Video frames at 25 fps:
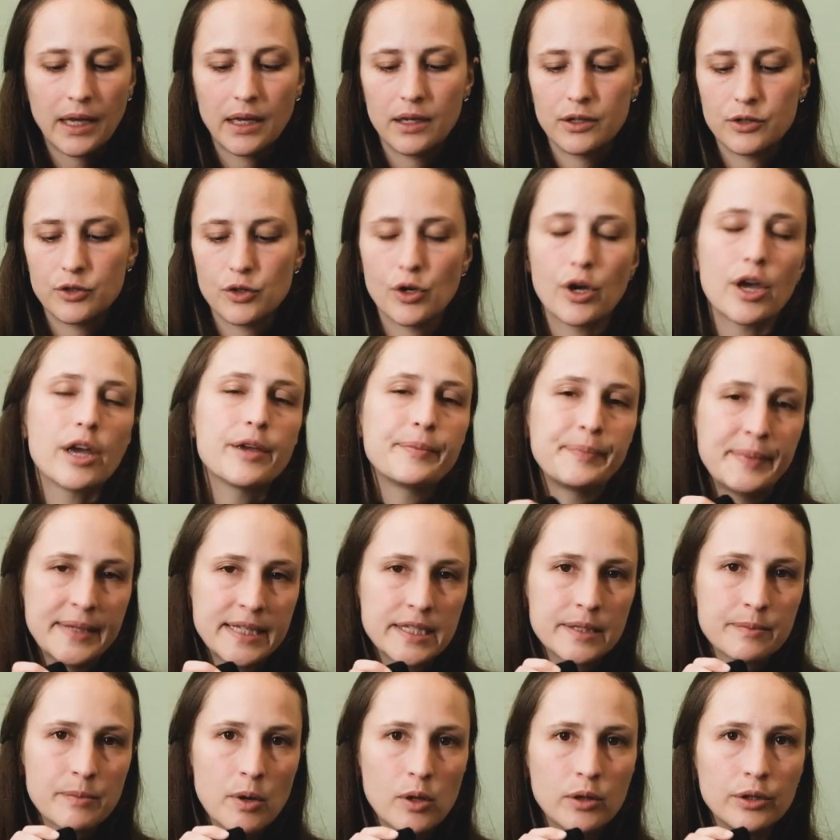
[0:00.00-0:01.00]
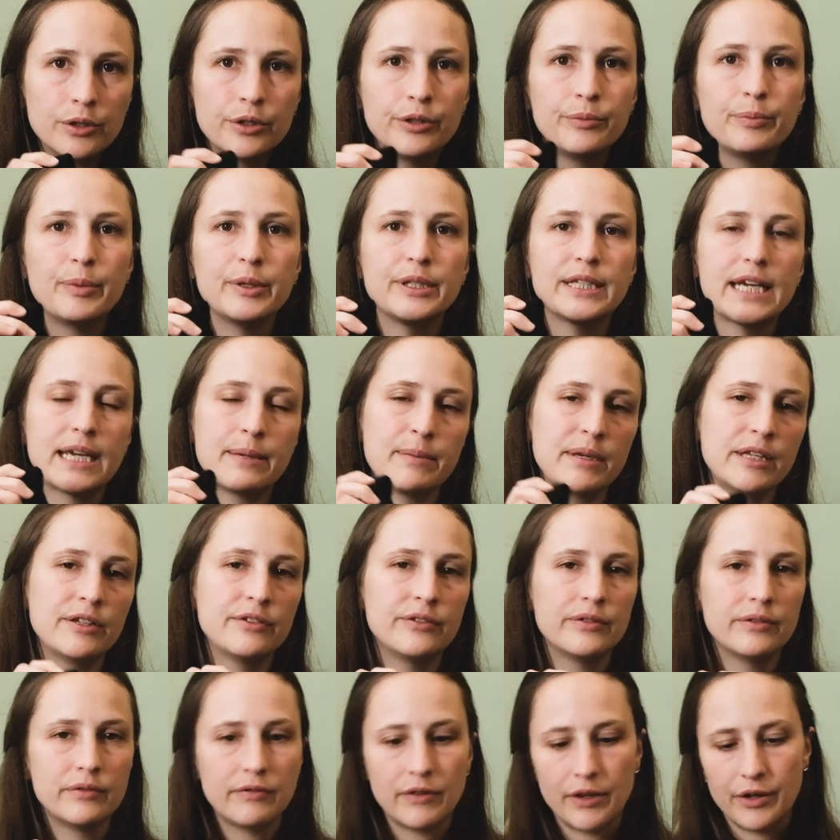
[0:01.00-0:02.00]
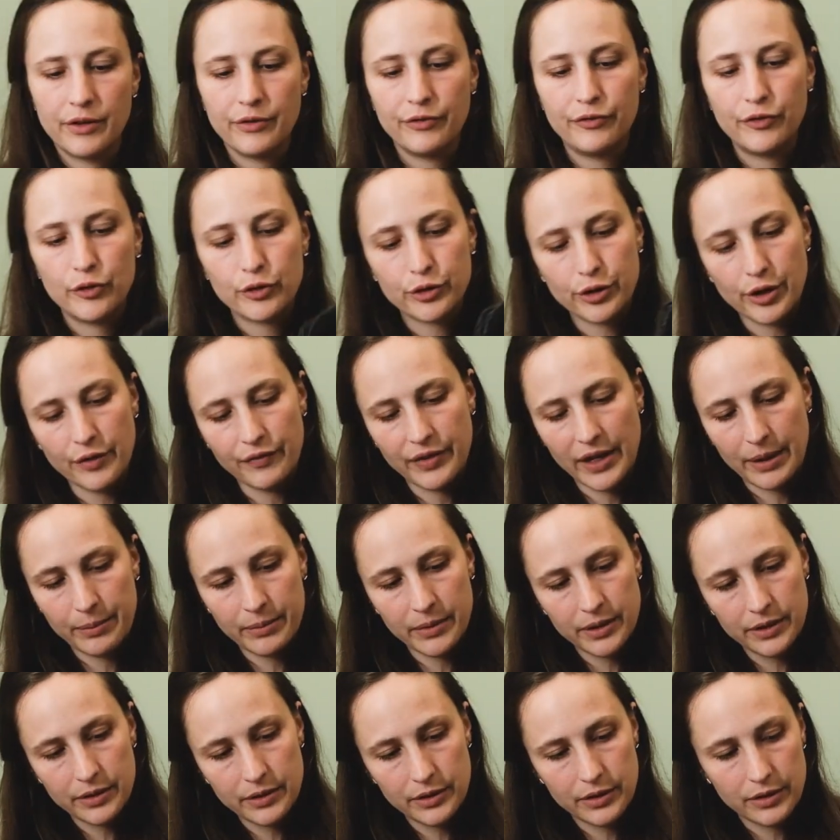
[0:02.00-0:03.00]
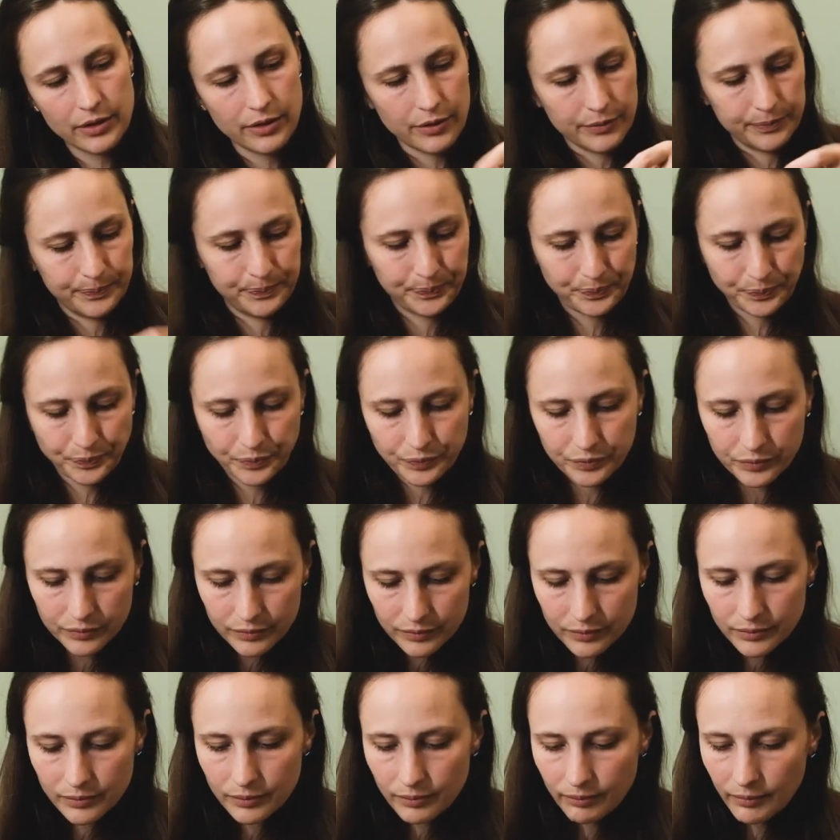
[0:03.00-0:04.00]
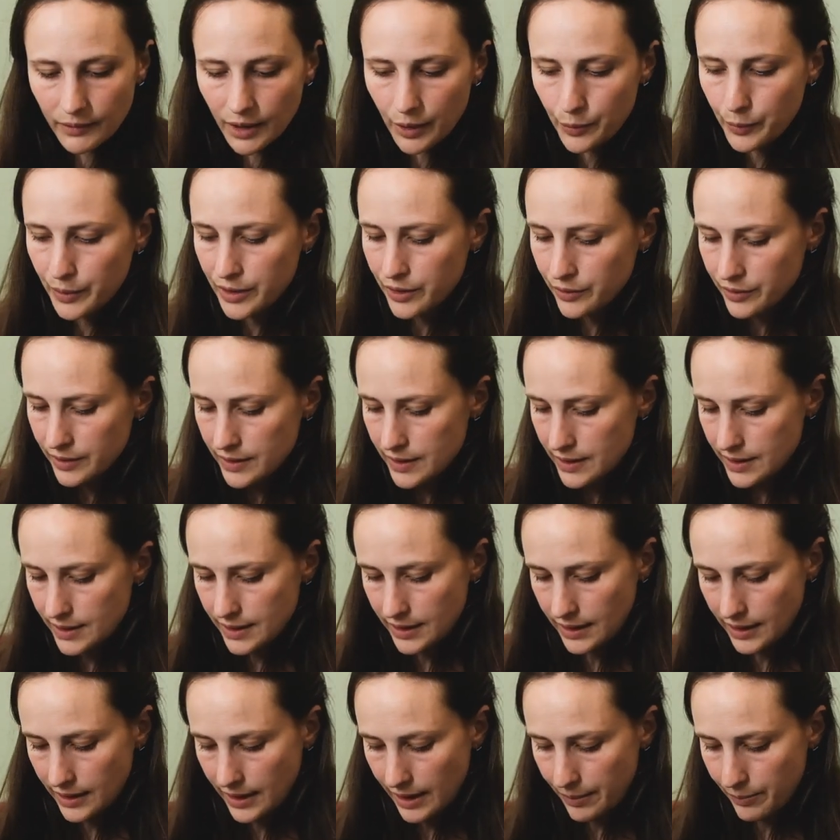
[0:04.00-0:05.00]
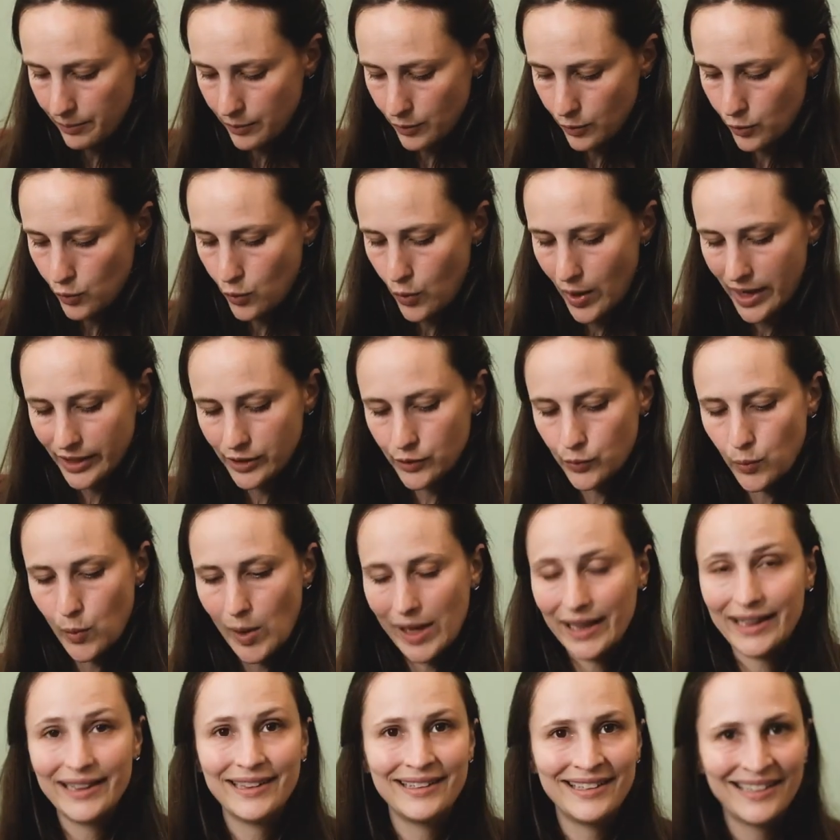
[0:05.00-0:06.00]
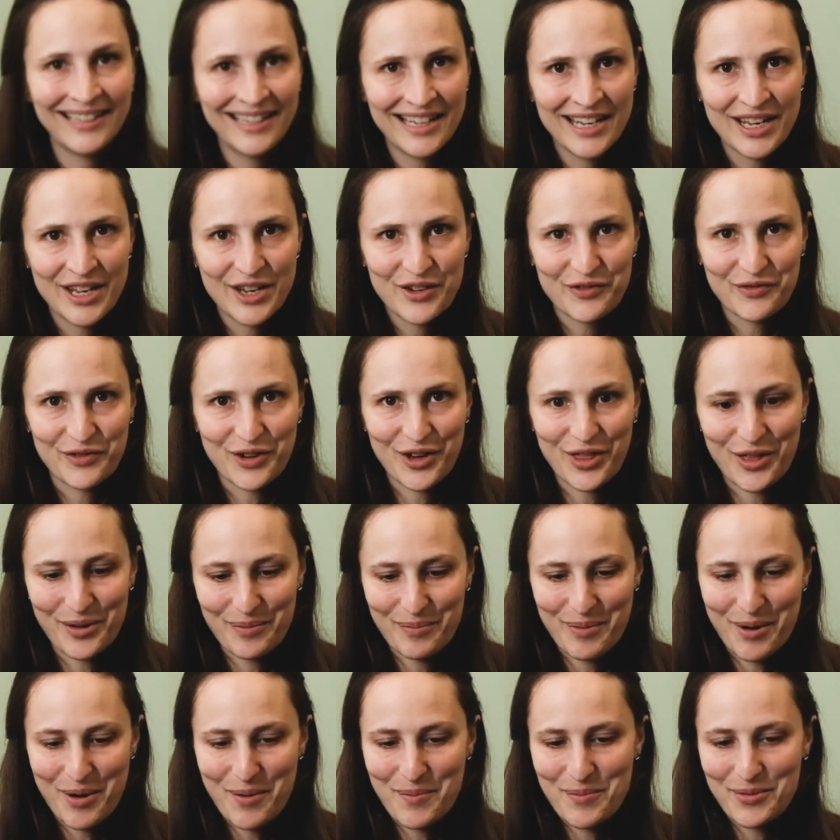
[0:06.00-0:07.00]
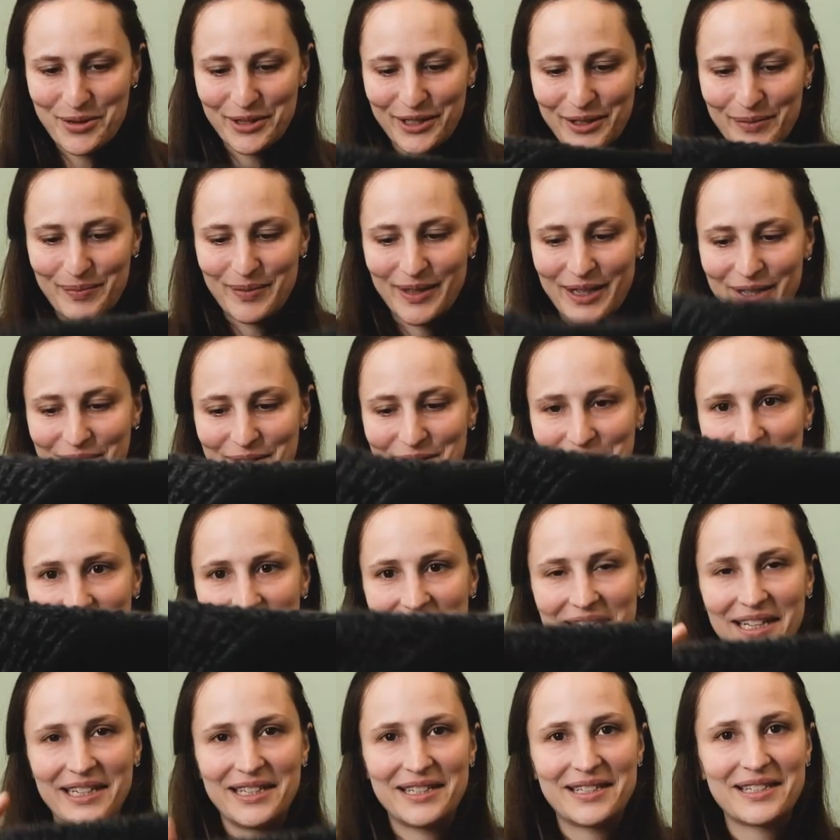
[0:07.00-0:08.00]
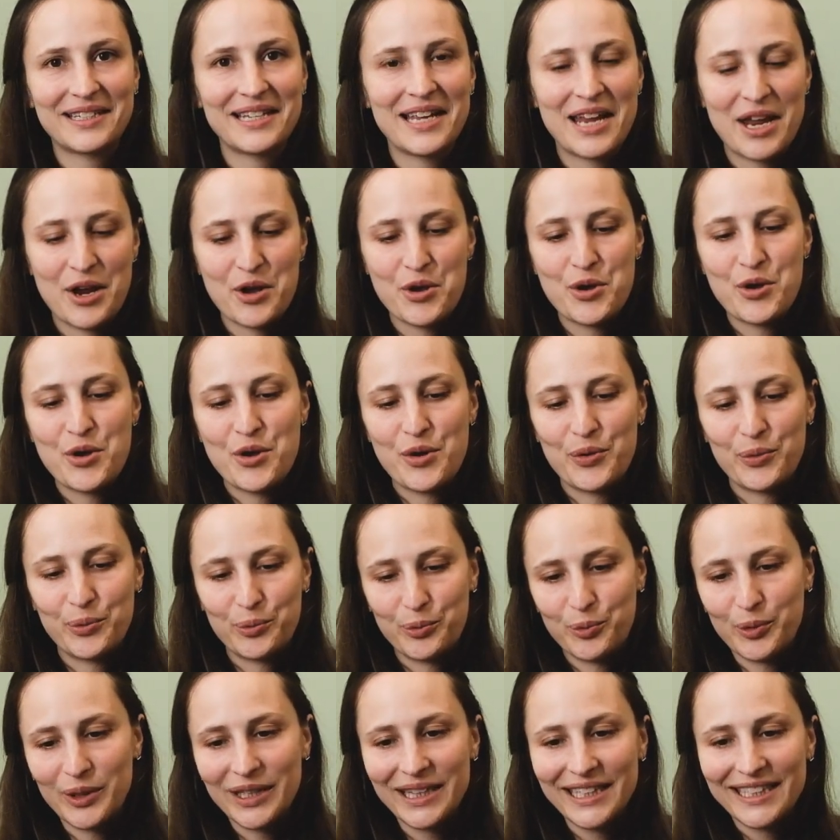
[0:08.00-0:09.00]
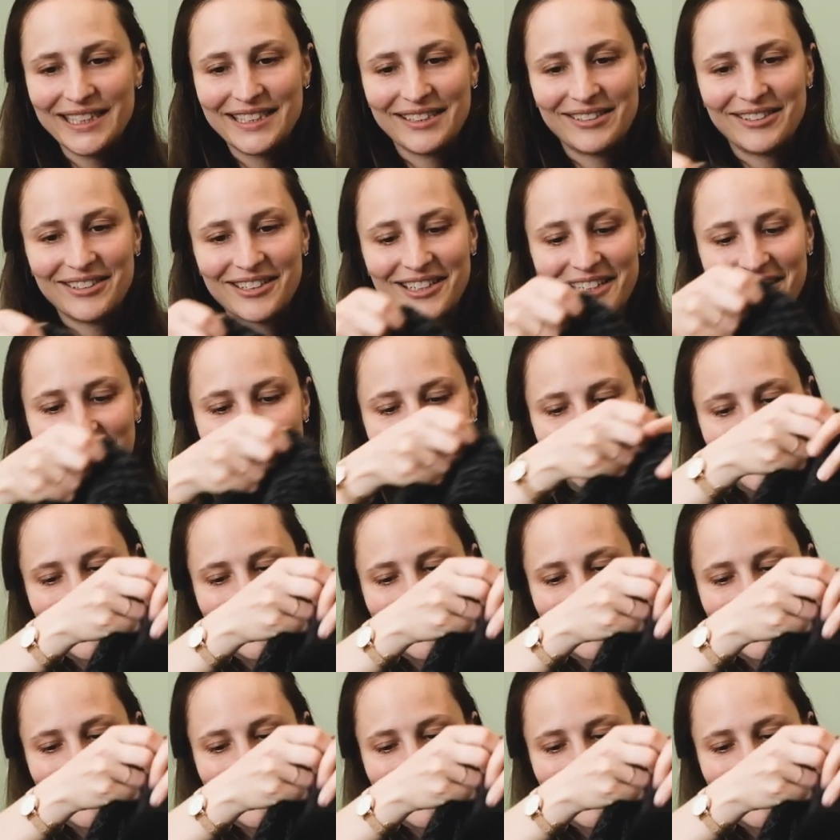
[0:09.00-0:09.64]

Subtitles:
So a bit smaller, but I made 4 of them. So we don't see them quite well for the moment because it's really dark.